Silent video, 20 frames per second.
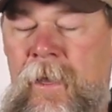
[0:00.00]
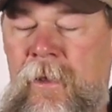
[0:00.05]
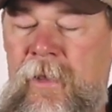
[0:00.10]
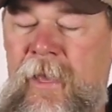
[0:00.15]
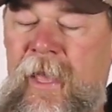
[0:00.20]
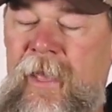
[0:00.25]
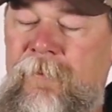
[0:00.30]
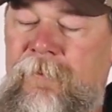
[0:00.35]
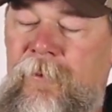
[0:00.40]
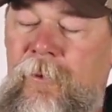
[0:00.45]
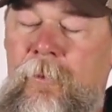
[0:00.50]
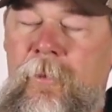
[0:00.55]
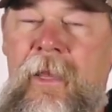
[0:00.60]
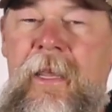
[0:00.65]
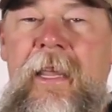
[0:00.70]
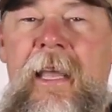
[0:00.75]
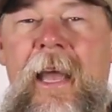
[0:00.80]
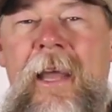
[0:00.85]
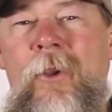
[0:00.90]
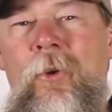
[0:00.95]
Okay, for
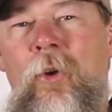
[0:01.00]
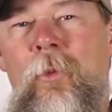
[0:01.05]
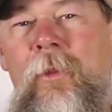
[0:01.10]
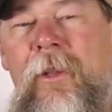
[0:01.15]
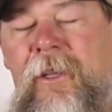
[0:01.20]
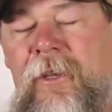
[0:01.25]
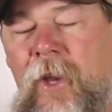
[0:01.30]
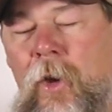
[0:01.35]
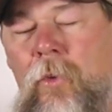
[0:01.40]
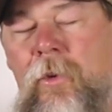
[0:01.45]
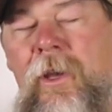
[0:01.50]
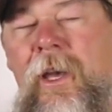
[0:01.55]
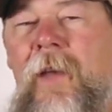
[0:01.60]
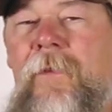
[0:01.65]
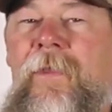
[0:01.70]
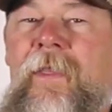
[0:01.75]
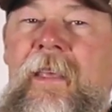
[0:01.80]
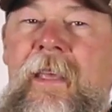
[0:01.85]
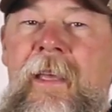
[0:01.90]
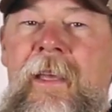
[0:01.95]
me, I normally don't
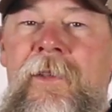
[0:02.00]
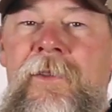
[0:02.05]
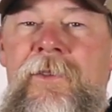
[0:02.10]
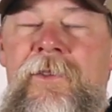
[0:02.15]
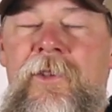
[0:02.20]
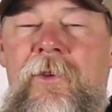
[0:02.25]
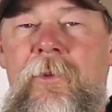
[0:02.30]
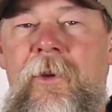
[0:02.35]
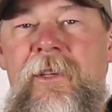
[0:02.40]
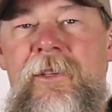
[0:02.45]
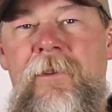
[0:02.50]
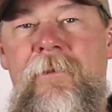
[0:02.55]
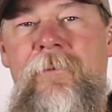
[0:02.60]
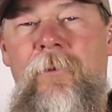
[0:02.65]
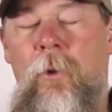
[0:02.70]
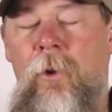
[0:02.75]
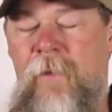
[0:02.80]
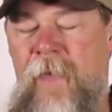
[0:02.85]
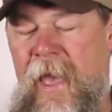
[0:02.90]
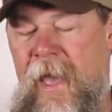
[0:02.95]
cut the ends. The reason
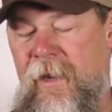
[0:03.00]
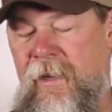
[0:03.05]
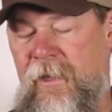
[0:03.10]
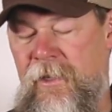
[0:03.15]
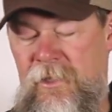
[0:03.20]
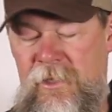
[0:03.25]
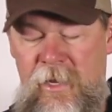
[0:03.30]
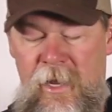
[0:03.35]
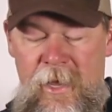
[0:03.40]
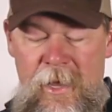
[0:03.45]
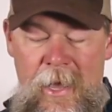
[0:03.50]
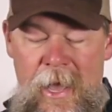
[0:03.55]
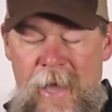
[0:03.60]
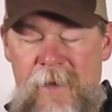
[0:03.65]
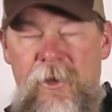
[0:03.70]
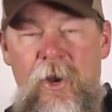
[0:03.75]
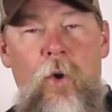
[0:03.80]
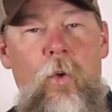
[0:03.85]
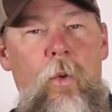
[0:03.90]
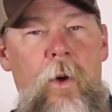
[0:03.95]
for that is
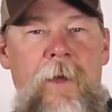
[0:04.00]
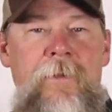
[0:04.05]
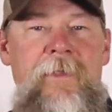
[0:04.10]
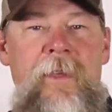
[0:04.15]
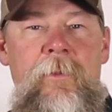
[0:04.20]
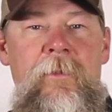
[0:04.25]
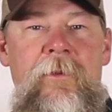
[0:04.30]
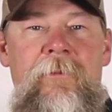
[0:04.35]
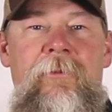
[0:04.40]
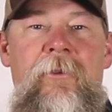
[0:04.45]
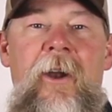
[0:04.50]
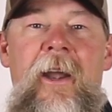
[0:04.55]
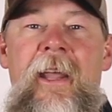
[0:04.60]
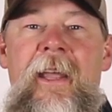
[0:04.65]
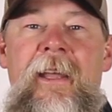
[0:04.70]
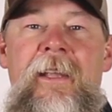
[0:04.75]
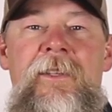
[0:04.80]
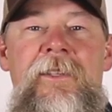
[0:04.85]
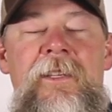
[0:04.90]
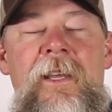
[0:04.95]
I don't want them to
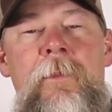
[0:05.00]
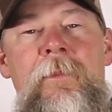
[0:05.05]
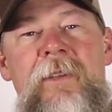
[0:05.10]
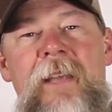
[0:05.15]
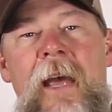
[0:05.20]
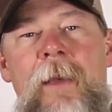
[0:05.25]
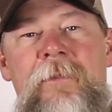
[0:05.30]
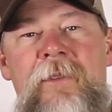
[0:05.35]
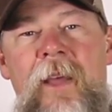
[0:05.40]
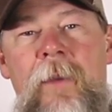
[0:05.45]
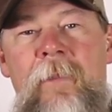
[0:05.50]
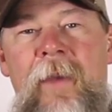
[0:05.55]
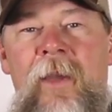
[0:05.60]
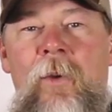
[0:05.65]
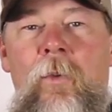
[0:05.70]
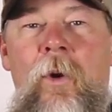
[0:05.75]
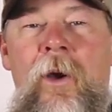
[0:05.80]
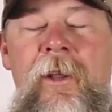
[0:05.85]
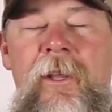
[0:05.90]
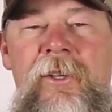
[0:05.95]
fray, and sometimes I may
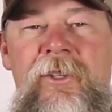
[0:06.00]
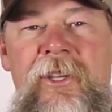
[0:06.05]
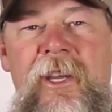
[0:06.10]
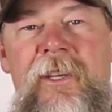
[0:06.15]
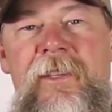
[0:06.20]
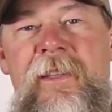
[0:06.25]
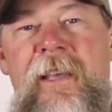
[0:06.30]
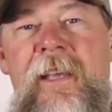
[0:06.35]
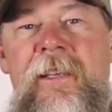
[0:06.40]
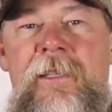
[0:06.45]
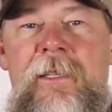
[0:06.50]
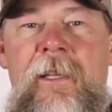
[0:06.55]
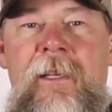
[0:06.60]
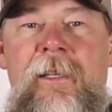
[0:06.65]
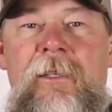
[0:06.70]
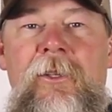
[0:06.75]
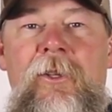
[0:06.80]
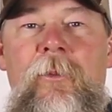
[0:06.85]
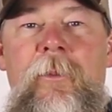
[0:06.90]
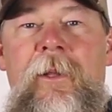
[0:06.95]
want to adjust that
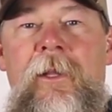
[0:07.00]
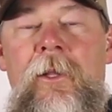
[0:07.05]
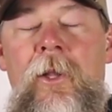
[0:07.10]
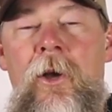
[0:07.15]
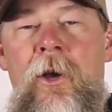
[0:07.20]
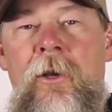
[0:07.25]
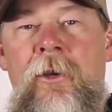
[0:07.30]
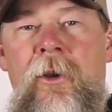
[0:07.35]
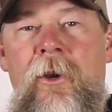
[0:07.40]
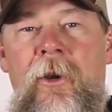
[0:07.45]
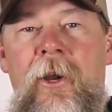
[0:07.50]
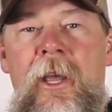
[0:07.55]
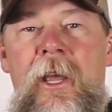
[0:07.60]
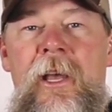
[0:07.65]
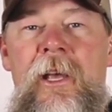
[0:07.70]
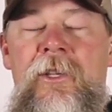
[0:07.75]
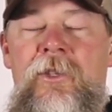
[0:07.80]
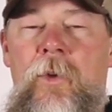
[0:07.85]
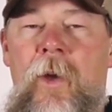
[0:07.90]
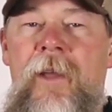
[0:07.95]
sling a little bit longer.
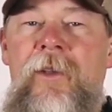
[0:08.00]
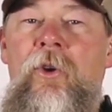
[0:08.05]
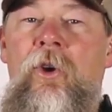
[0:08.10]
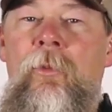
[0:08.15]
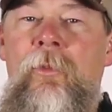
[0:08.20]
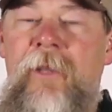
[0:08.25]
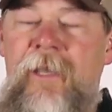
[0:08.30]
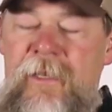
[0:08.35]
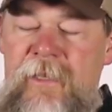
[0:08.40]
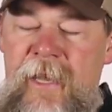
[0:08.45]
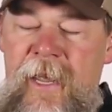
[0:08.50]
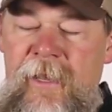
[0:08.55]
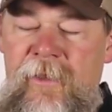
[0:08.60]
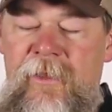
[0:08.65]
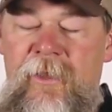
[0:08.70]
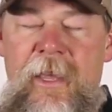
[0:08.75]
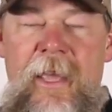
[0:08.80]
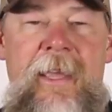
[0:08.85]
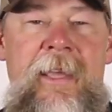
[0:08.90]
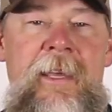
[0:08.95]
So I normally take
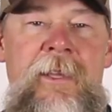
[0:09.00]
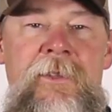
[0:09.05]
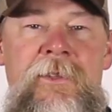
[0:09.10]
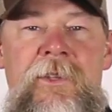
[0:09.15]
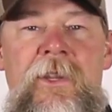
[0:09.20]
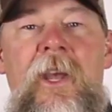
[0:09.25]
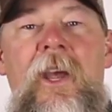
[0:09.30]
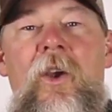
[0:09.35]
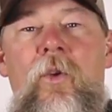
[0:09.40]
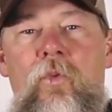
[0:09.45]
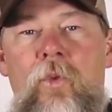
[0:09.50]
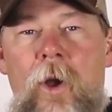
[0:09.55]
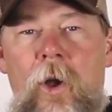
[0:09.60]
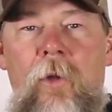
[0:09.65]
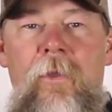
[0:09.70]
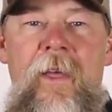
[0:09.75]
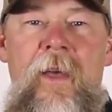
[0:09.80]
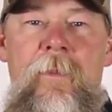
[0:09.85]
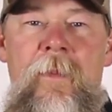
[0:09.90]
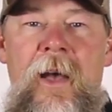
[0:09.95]
the ends,
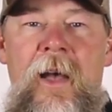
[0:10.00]
roll them